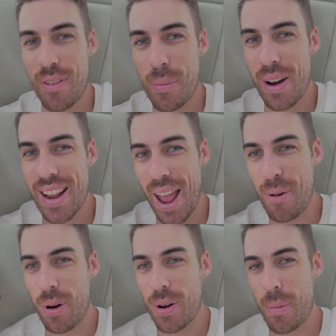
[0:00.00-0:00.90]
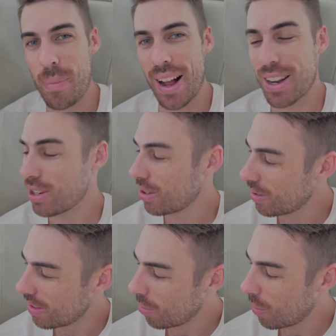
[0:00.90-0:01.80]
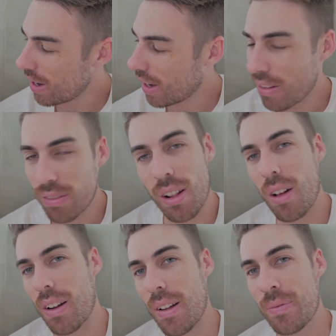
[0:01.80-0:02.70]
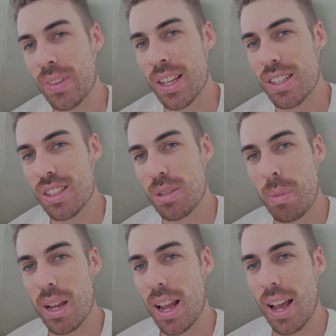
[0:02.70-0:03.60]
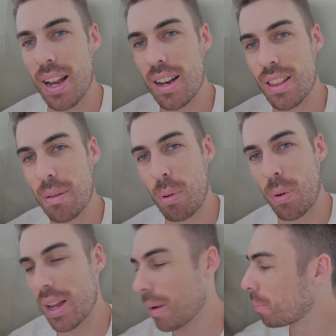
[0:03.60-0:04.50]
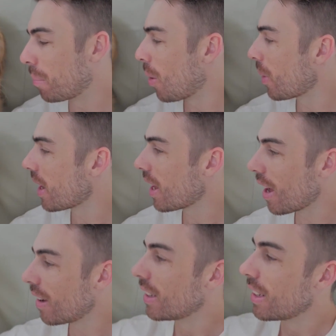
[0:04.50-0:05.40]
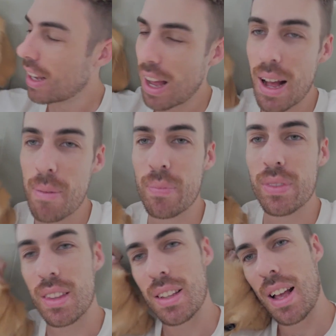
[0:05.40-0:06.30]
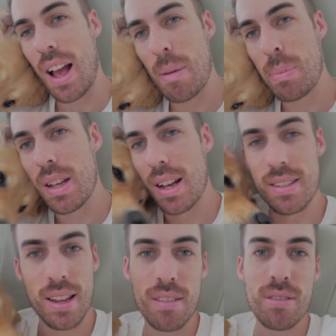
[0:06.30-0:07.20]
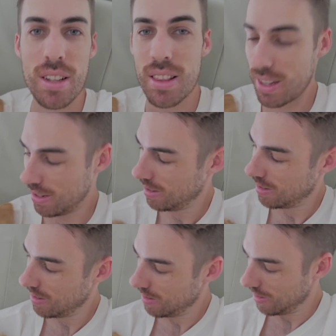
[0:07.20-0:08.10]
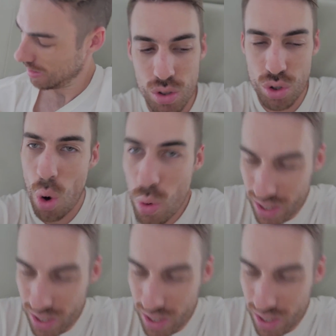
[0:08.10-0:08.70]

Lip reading: everybody and welcome back to the weekend vlog. It's just me and the boy Bowie here. Happy as everything. So